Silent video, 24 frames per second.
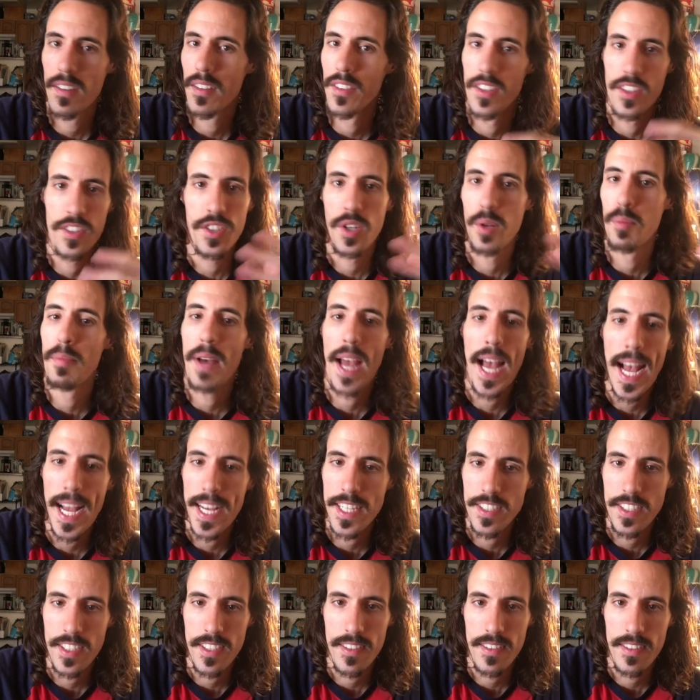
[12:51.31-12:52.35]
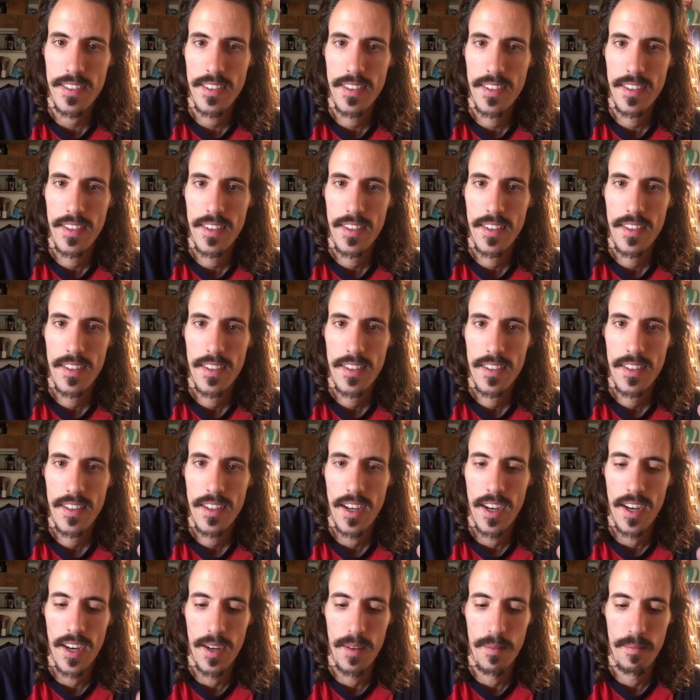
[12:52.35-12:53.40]
there's no passion,
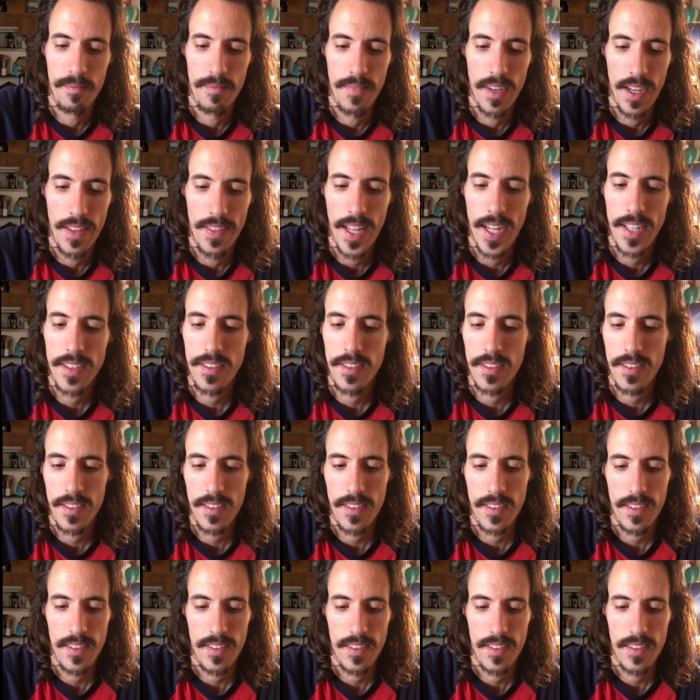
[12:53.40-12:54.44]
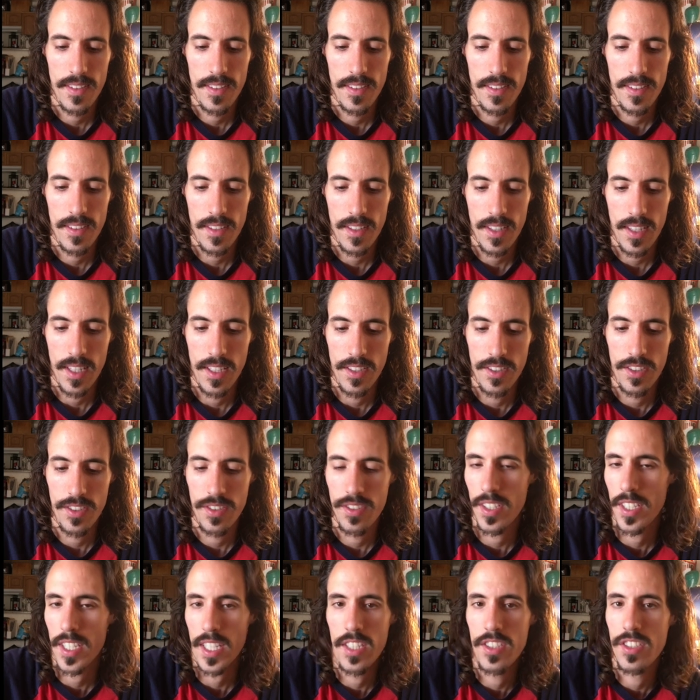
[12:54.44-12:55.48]
and it's
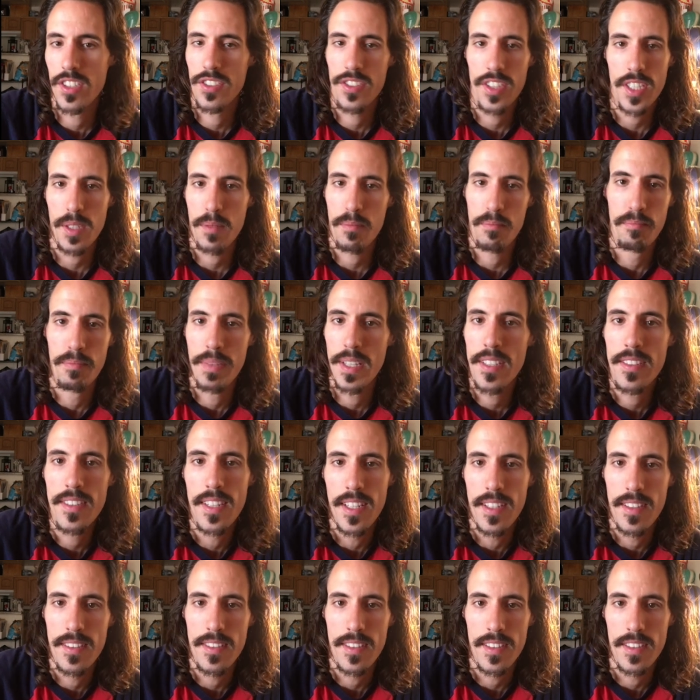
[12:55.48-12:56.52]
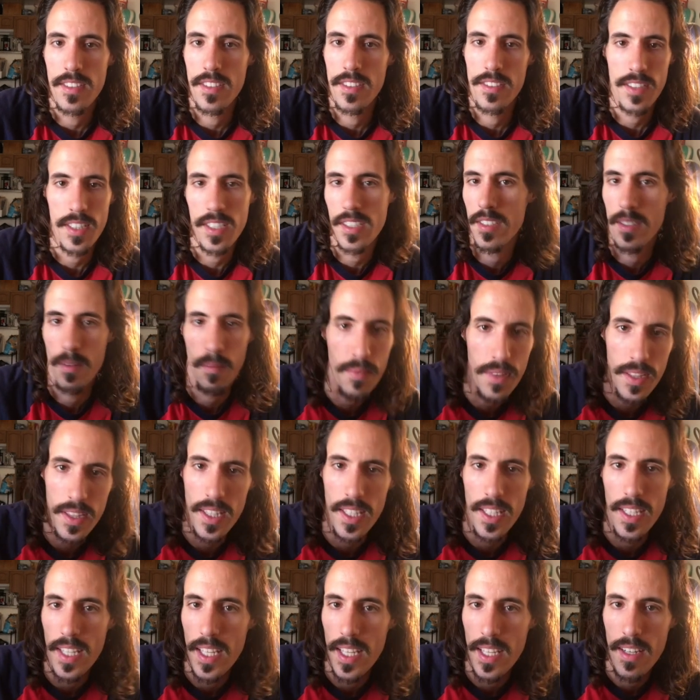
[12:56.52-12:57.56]
just like business. It's just like something
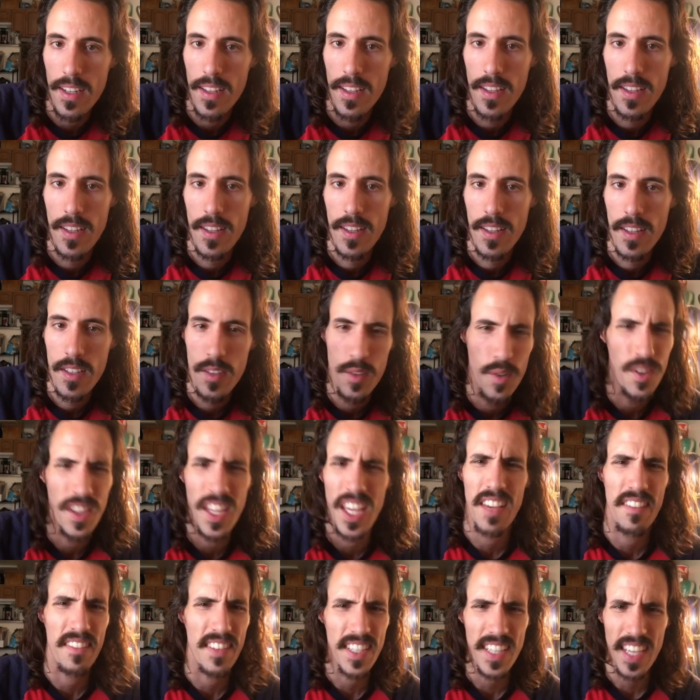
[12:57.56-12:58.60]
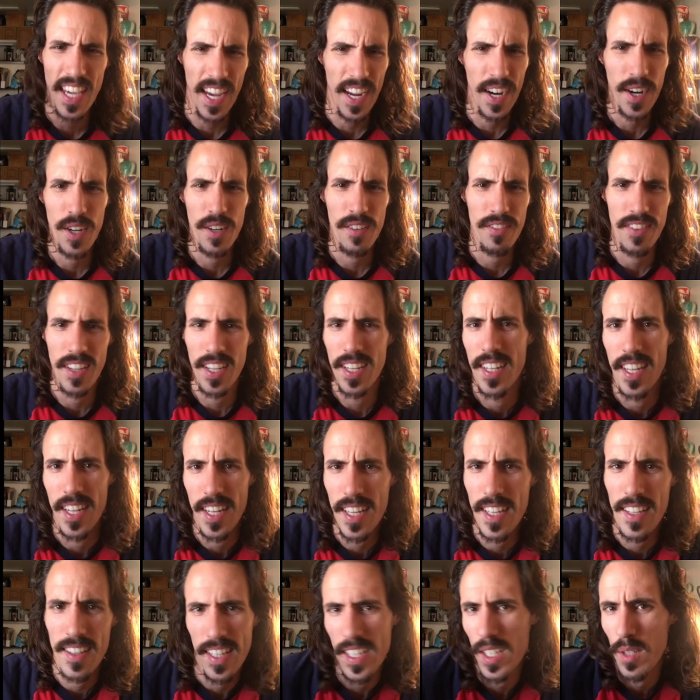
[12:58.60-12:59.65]
they did. Do they even care if they did
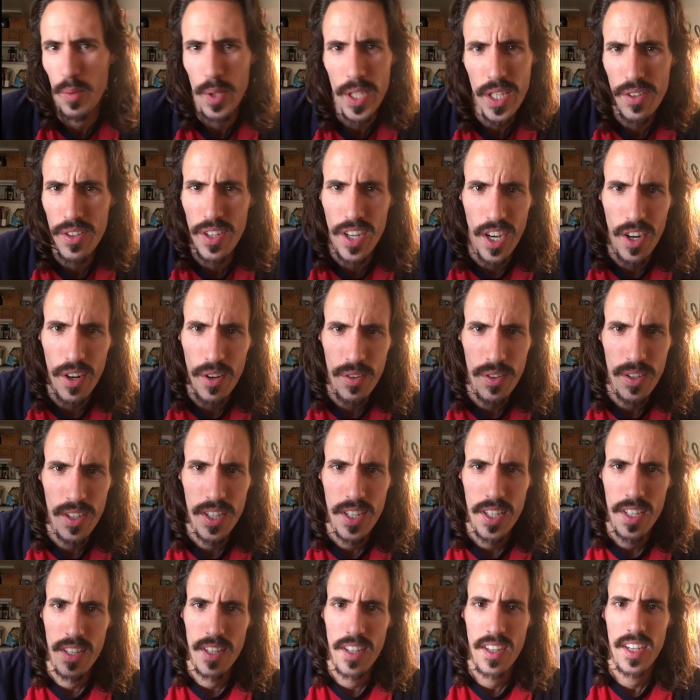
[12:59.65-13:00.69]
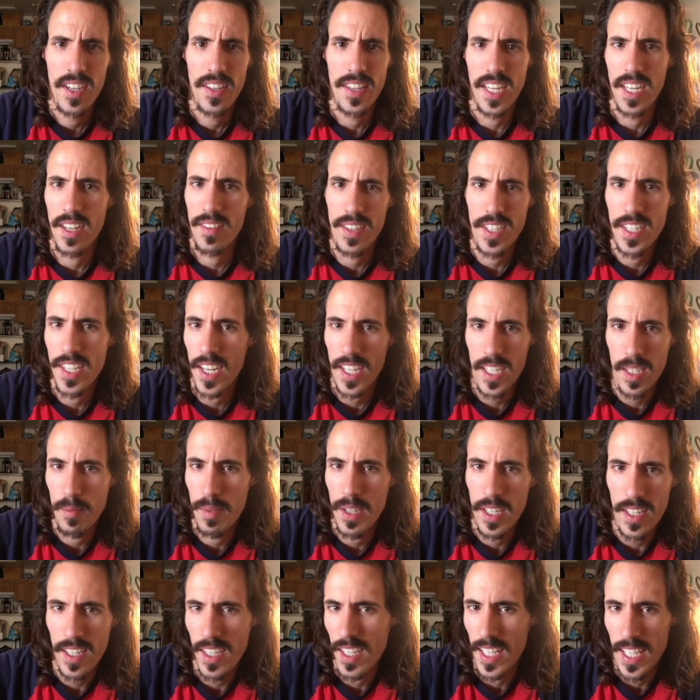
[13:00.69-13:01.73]
it? Like, we don't know. They never talk
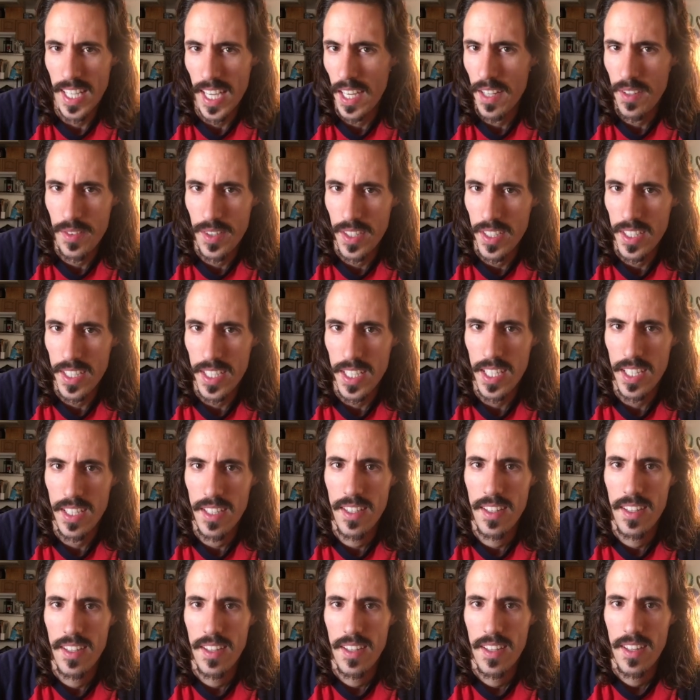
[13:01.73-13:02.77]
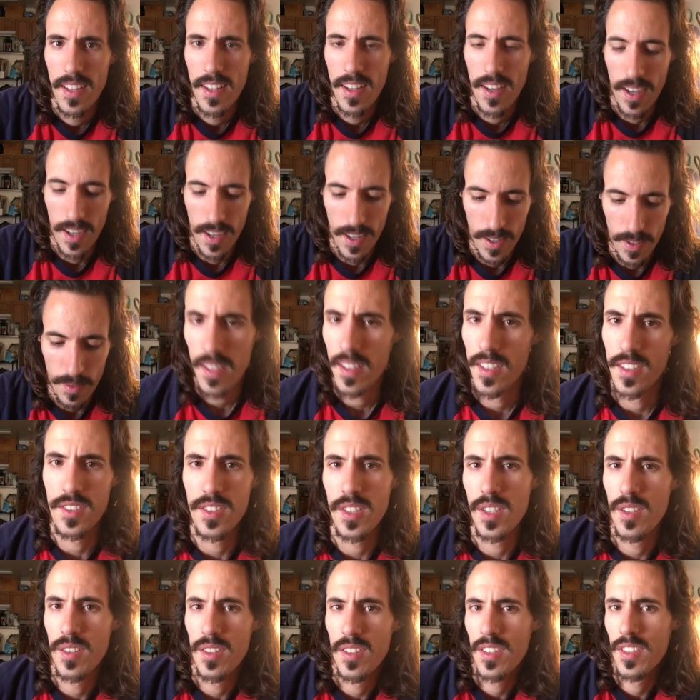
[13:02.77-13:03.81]
about it again, really. There's
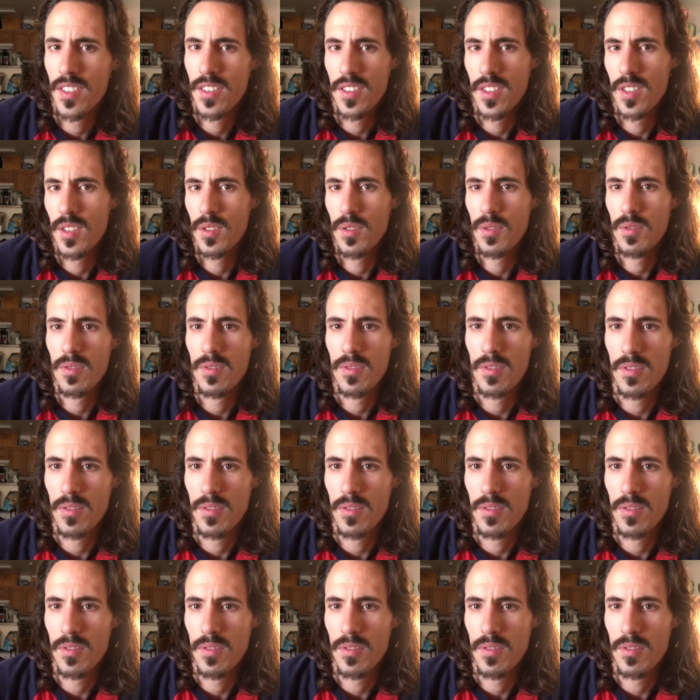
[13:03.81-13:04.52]
no